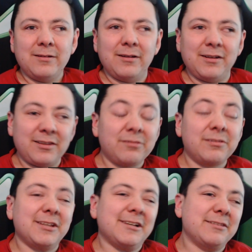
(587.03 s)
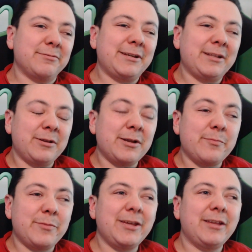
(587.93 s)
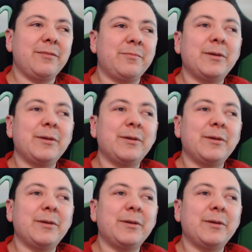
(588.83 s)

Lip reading: 'cause we can compete,